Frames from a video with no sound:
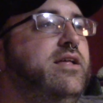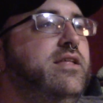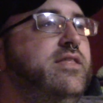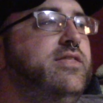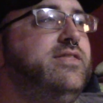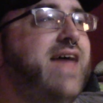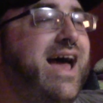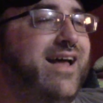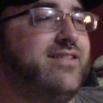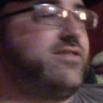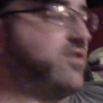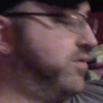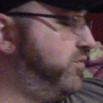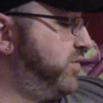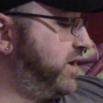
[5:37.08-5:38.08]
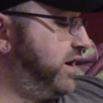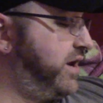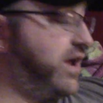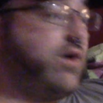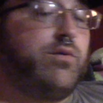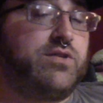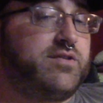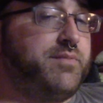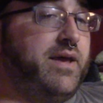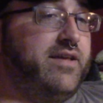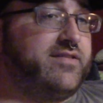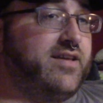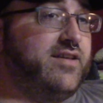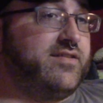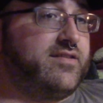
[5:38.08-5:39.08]
that, so we're going to go with
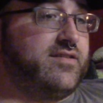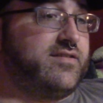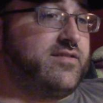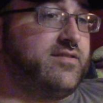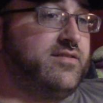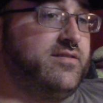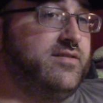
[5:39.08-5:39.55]
Space Aces.